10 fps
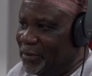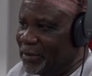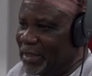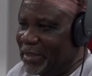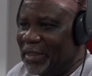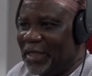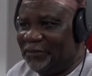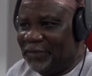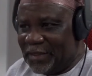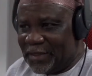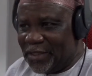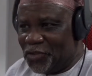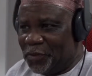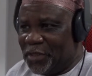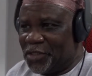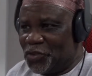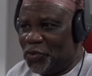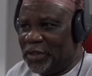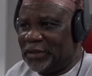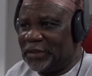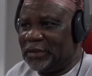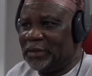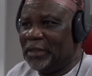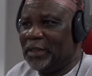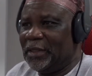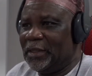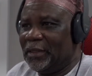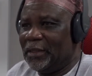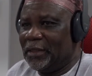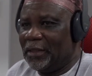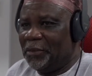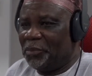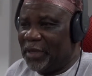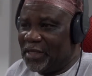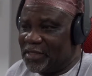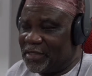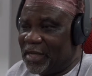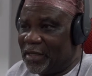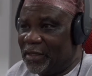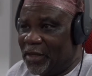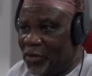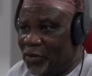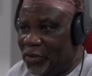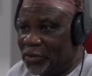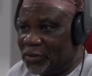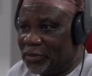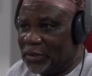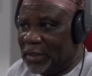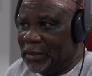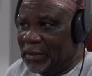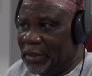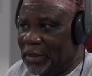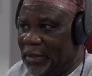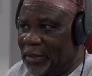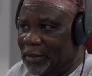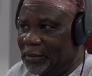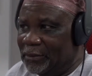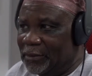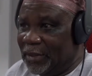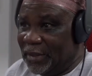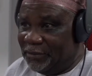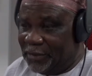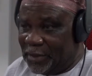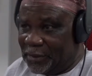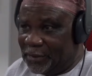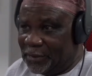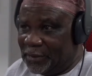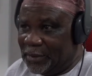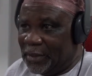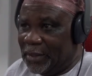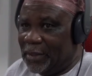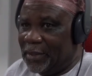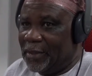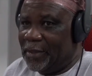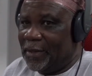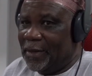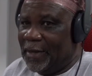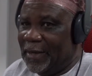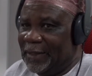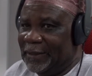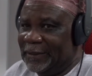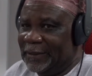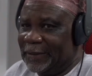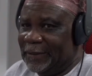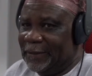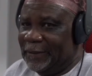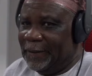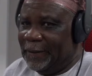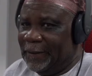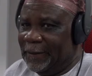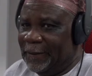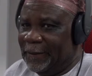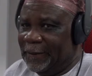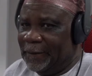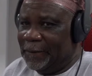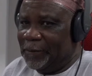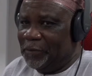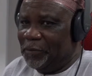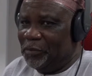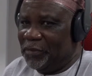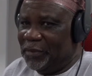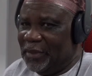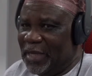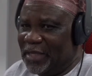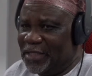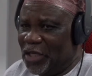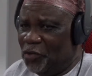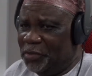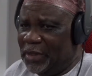taking advantage of the situation in places like Lagos and Rivers, and the nature of